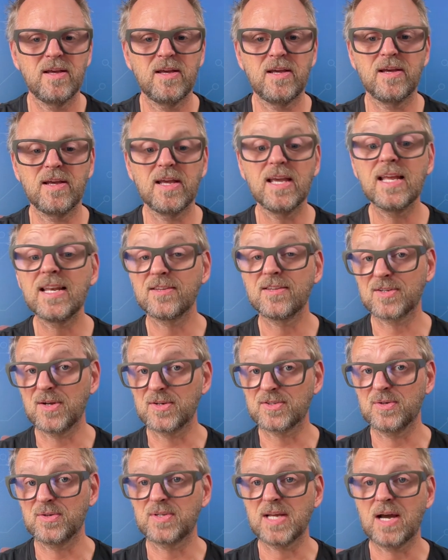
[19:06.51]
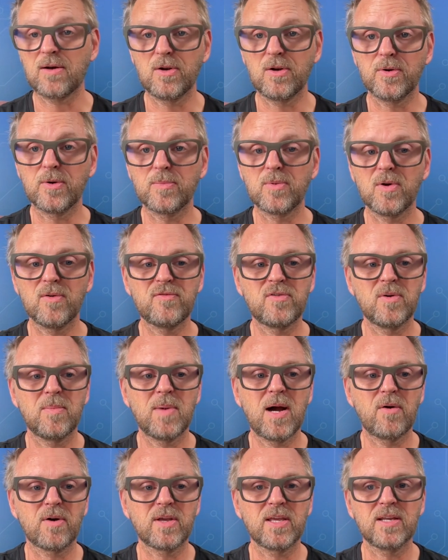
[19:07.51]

Uh, it is also downloadable from our